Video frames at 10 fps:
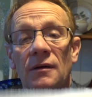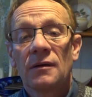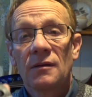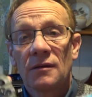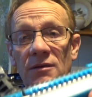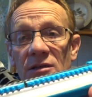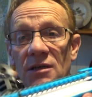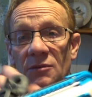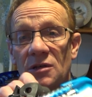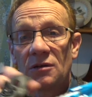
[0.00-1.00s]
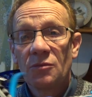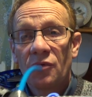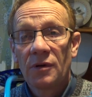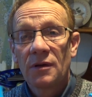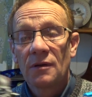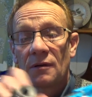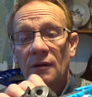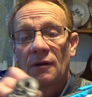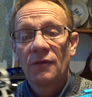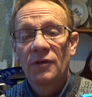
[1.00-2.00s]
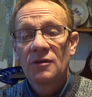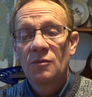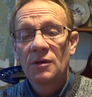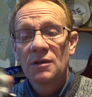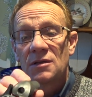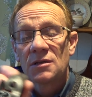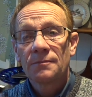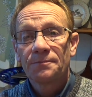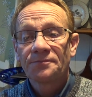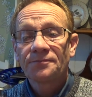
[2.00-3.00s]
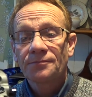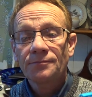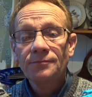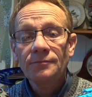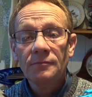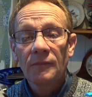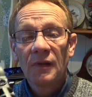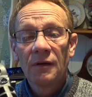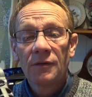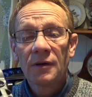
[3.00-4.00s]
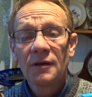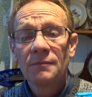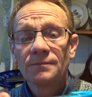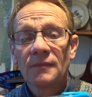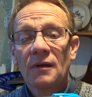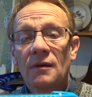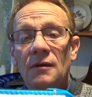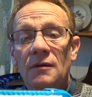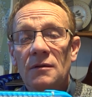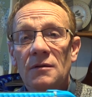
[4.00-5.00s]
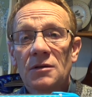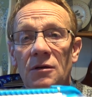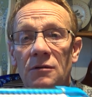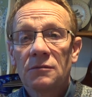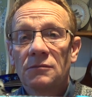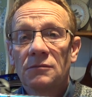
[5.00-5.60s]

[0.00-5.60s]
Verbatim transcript: Okay, this is absolutely brilliant. I love it to bits. Okay, it's got